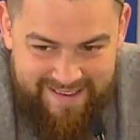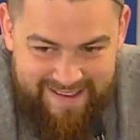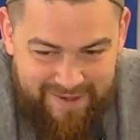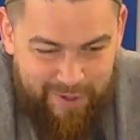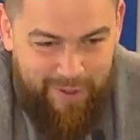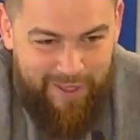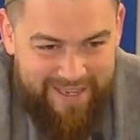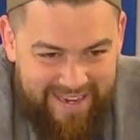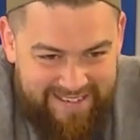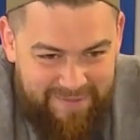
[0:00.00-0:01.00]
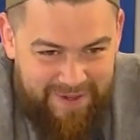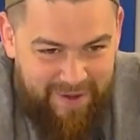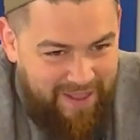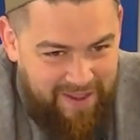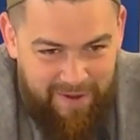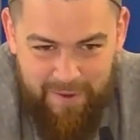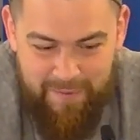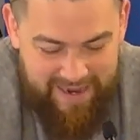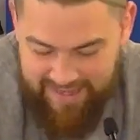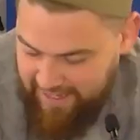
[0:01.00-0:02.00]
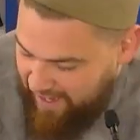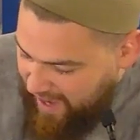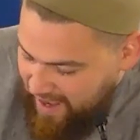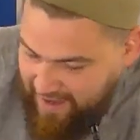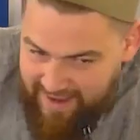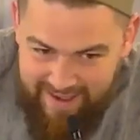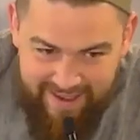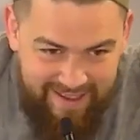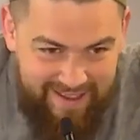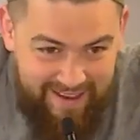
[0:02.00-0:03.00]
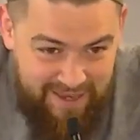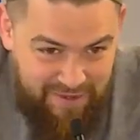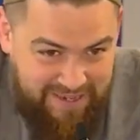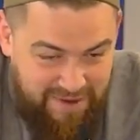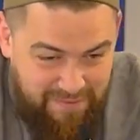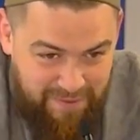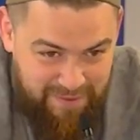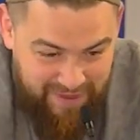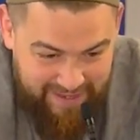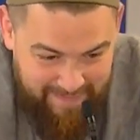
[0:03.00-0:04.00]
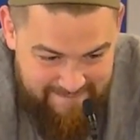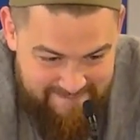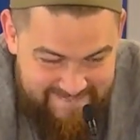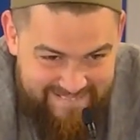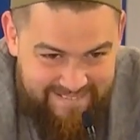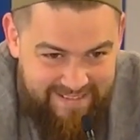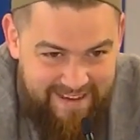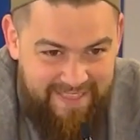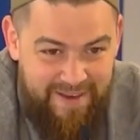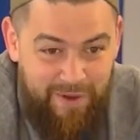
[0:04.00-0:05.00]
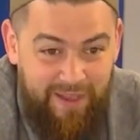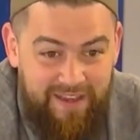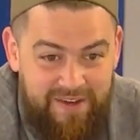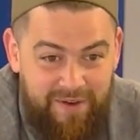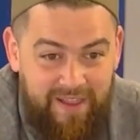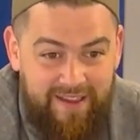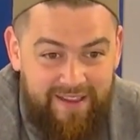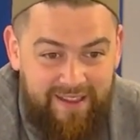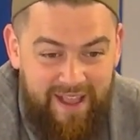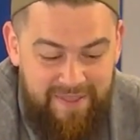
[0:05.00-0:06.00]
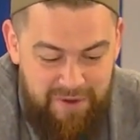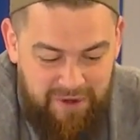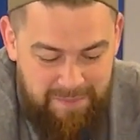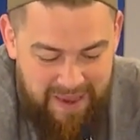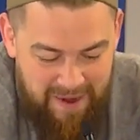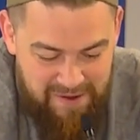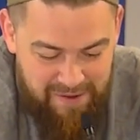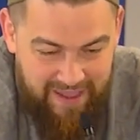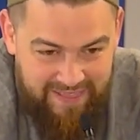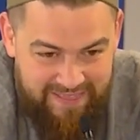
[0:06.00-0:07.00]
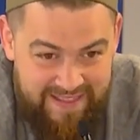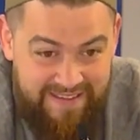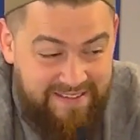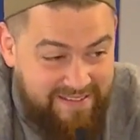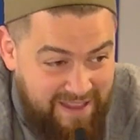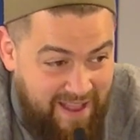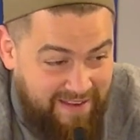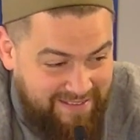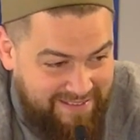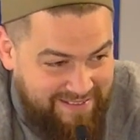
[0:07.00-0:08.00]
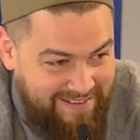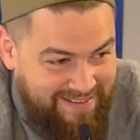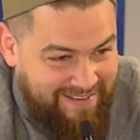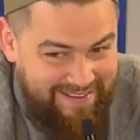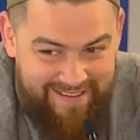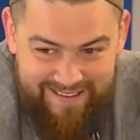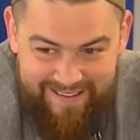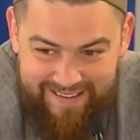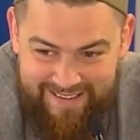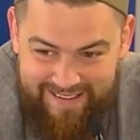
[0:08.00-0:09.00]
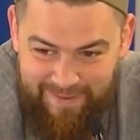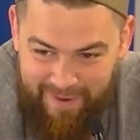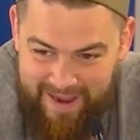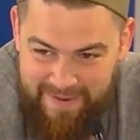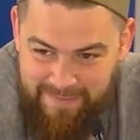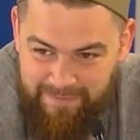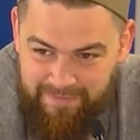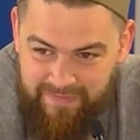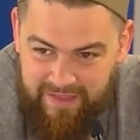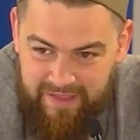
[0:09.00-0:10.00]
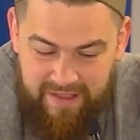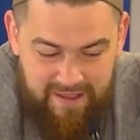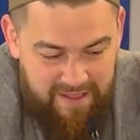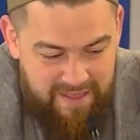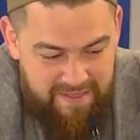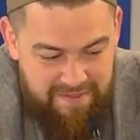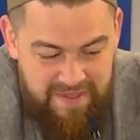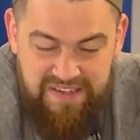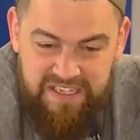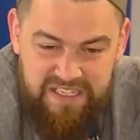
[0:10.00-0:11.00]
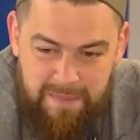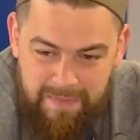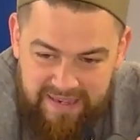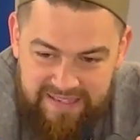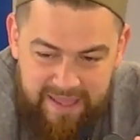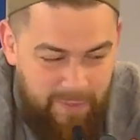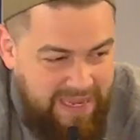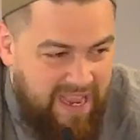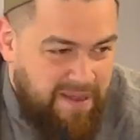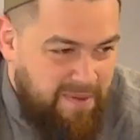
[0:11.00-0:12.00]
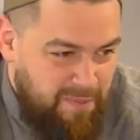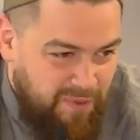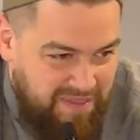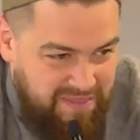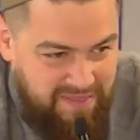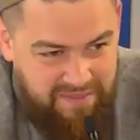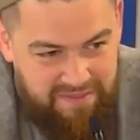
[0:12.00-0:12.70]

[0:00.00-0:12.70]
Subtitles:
So you're looking at something, you're like, oh my God. And you take out your phone, you're like, and then you look and you're like, and then you compare and you're like, this sucks. Right? This is the best that we can come up with.